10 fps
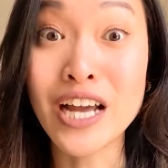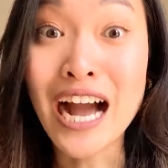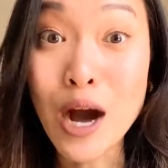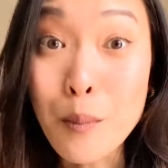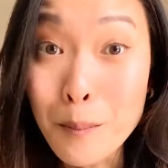
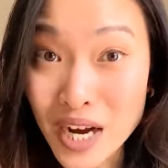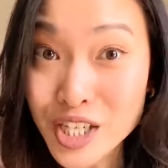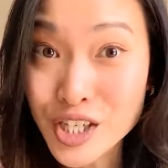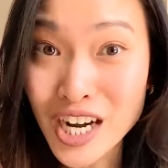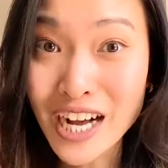how
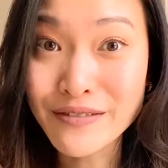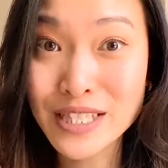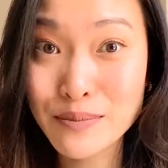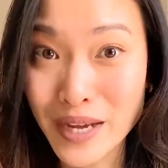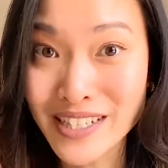much I've
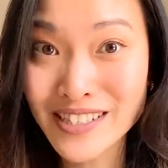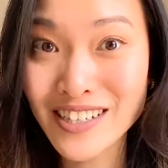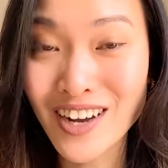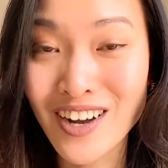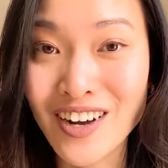
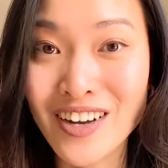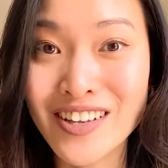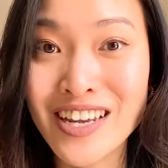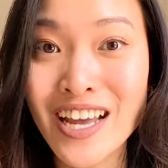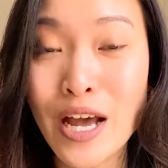spent
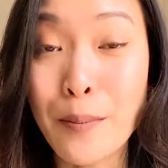on